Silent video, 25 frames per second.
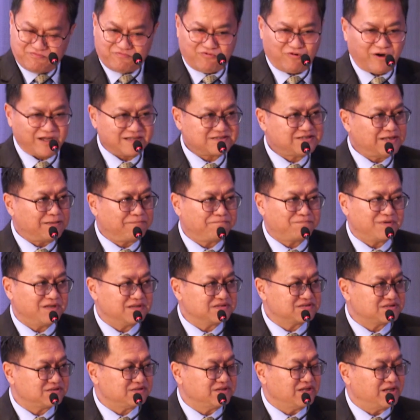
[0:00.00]
For example,
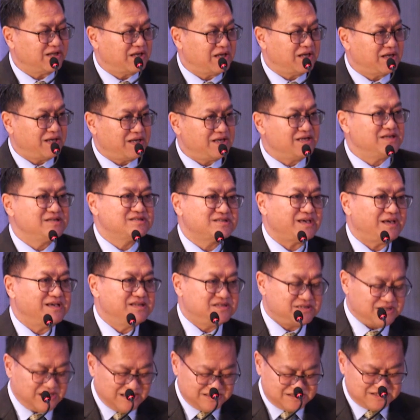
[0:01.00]
the East
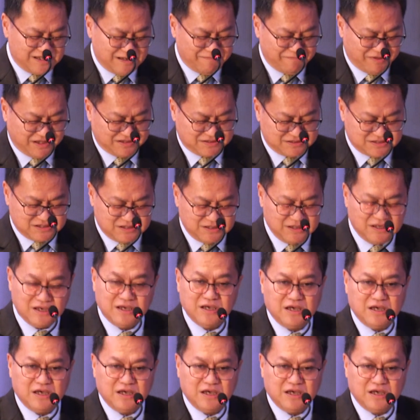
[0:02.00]
Asia Summit,